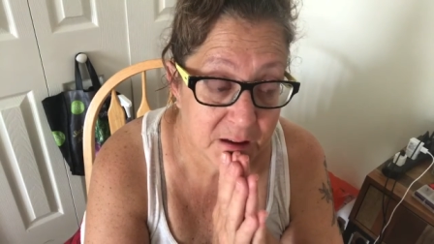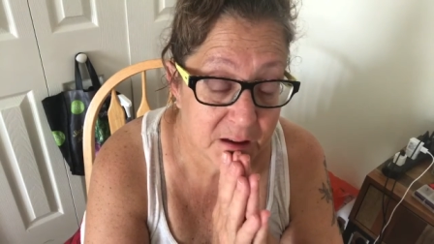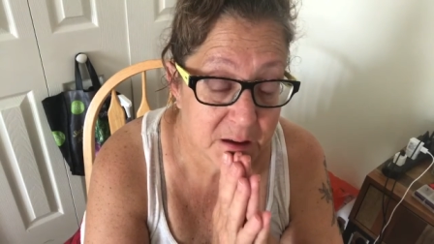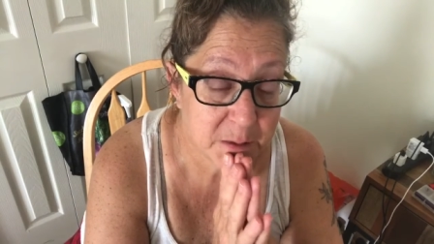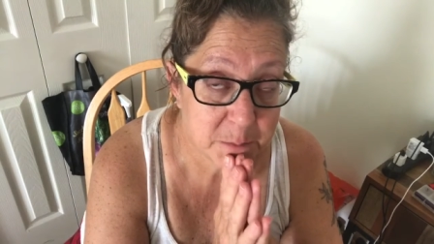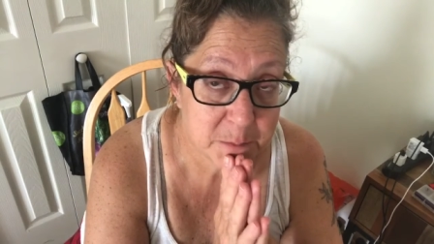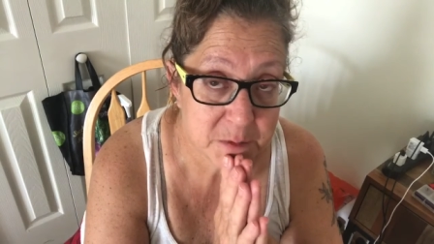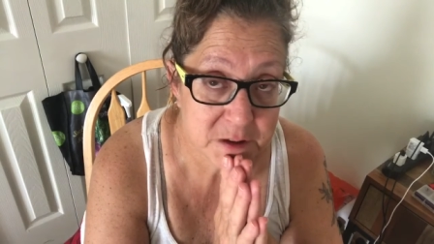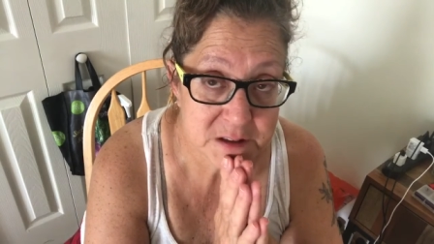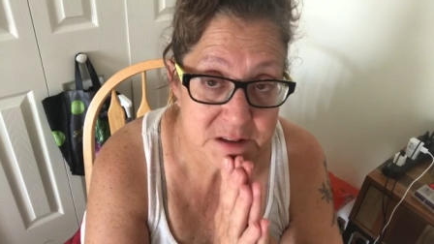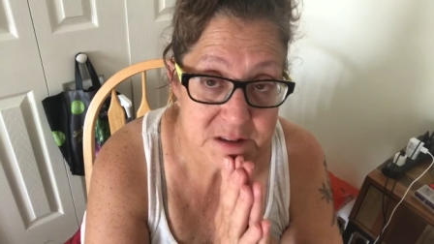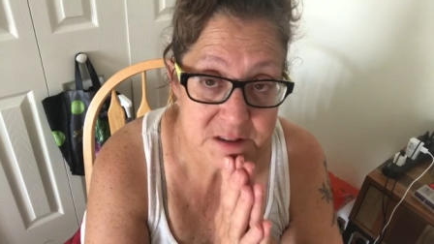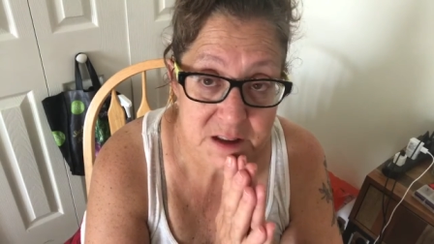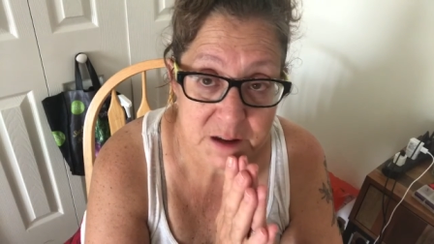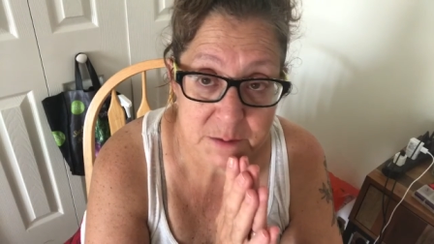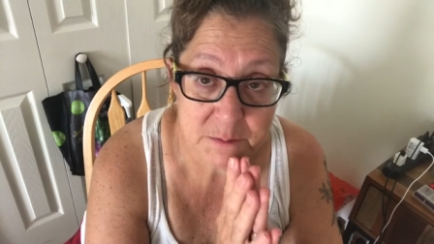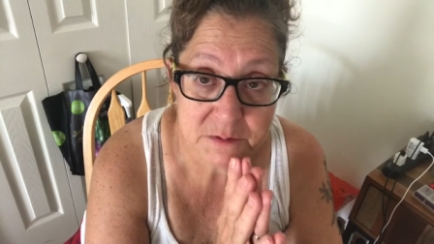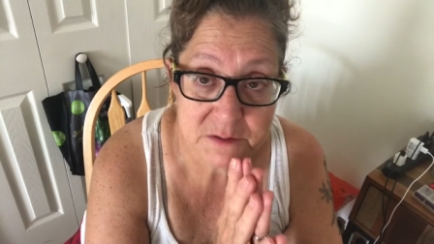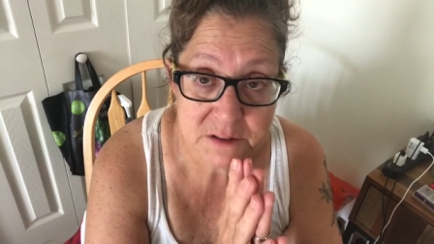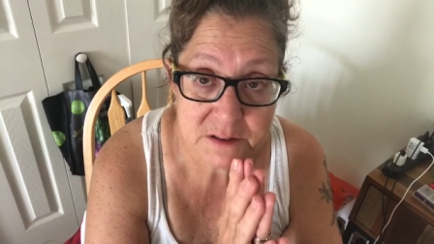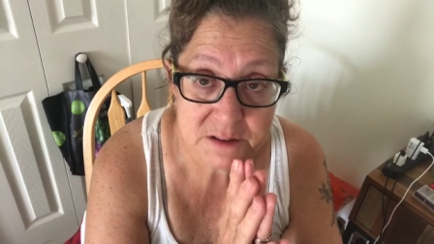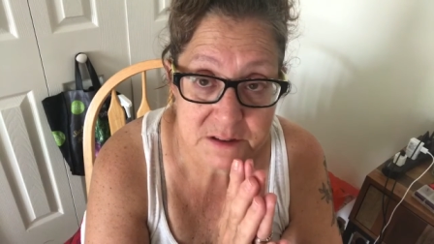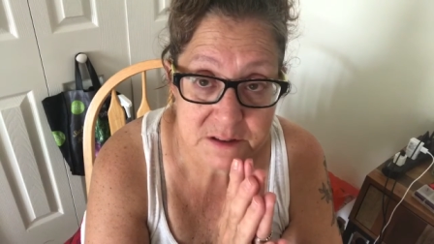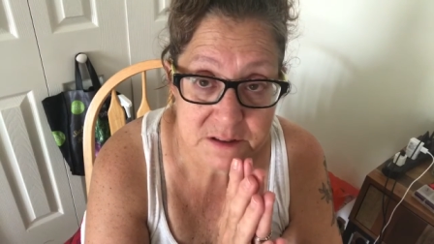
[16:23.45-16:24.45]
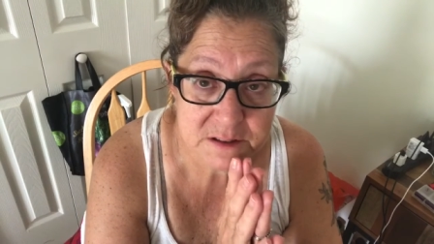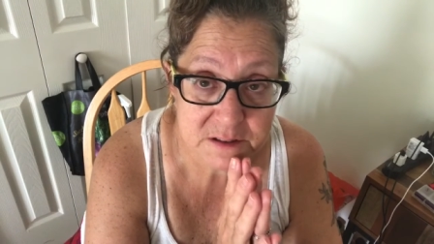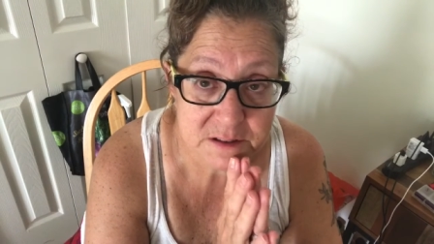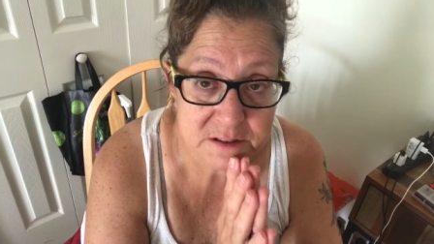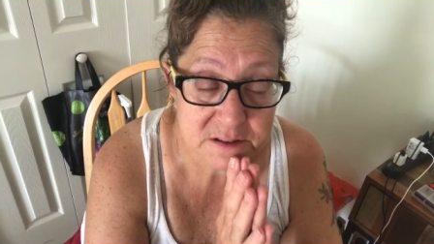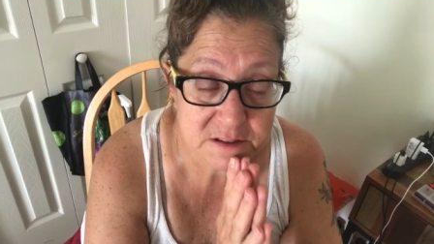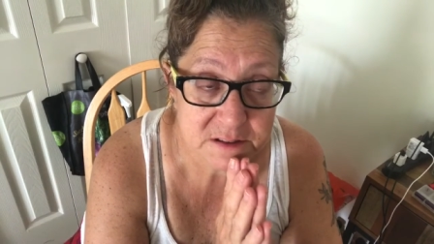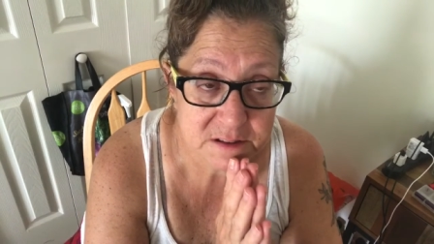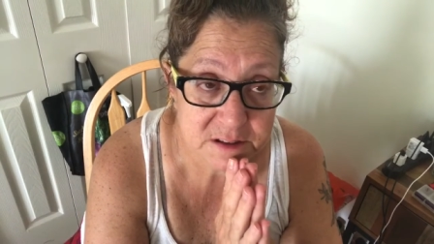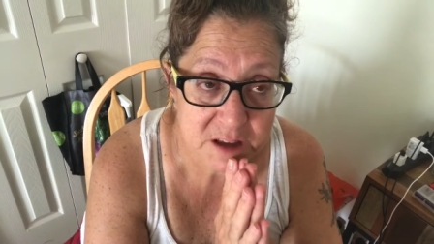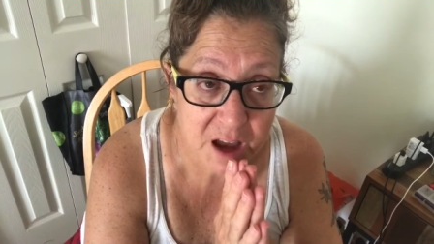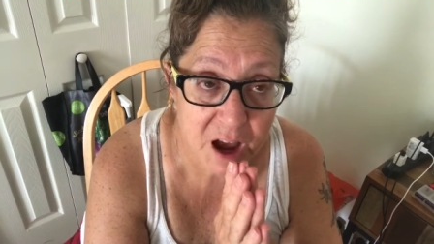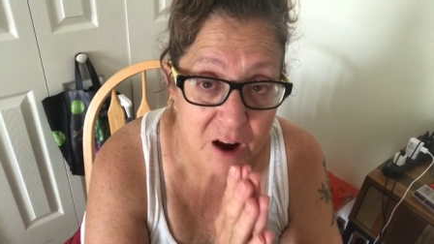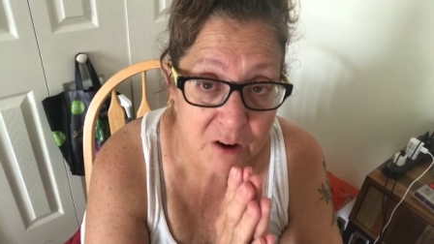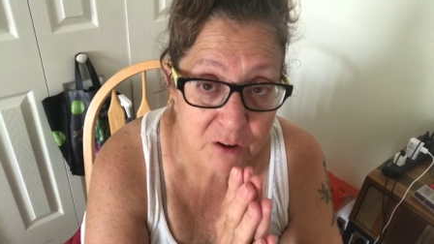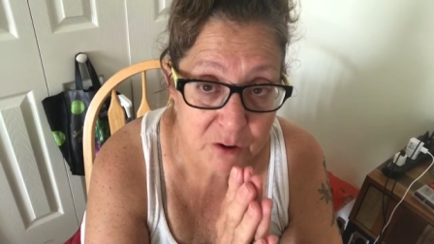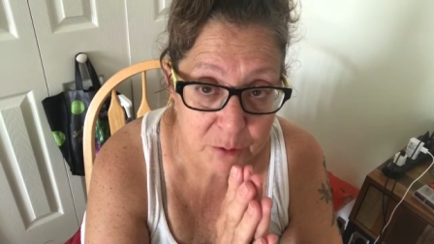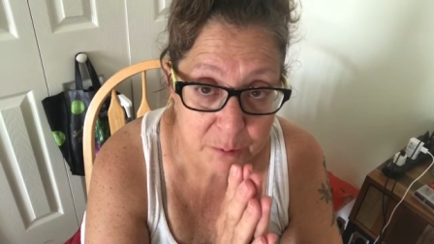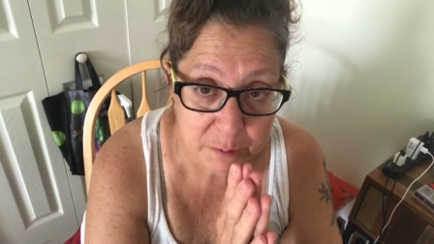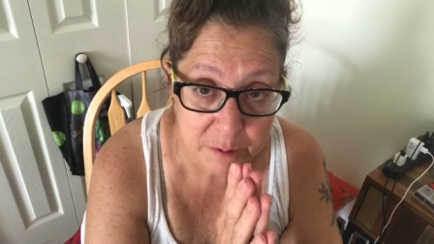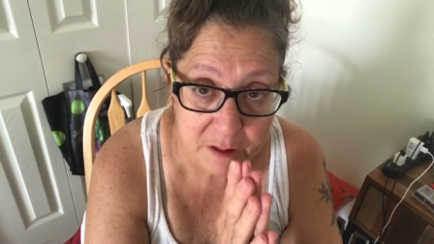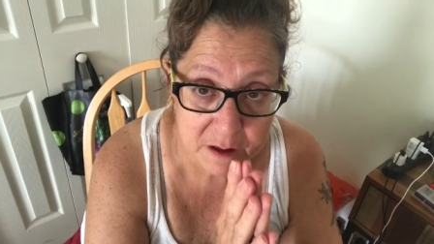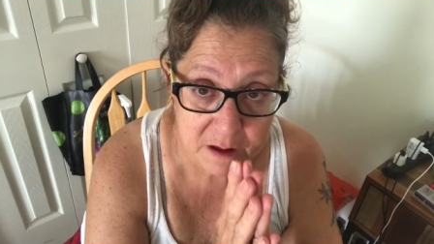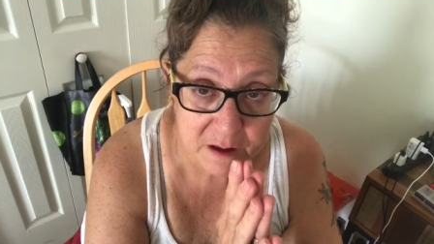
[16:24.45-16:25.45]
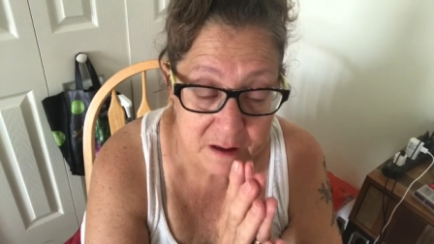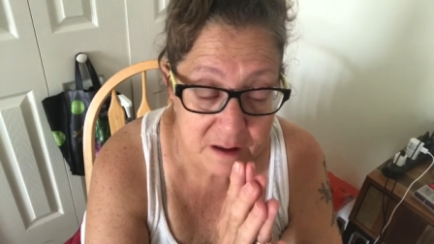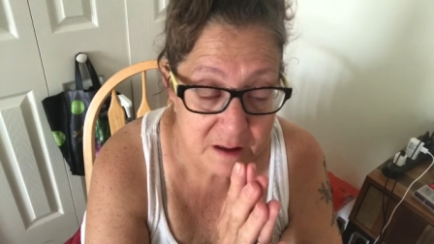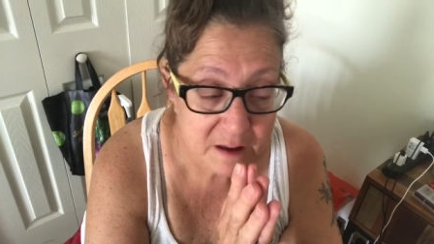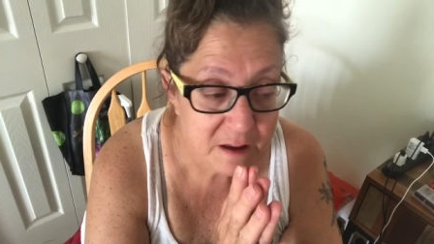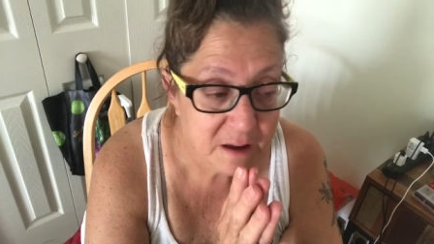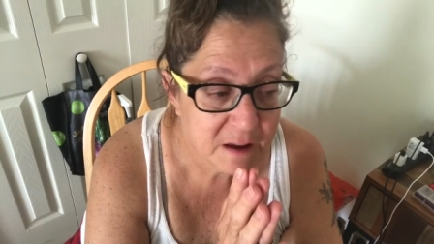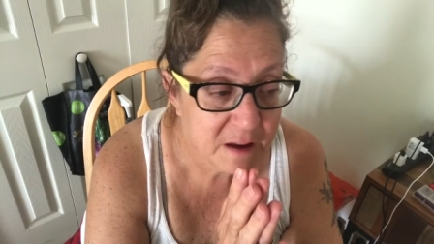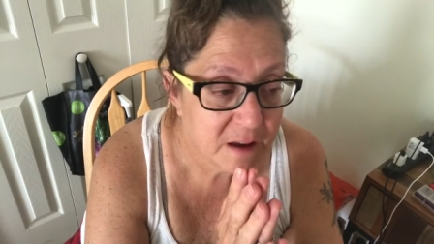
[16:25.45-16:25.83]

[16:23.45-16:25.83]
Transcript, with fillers: I miss them terribly.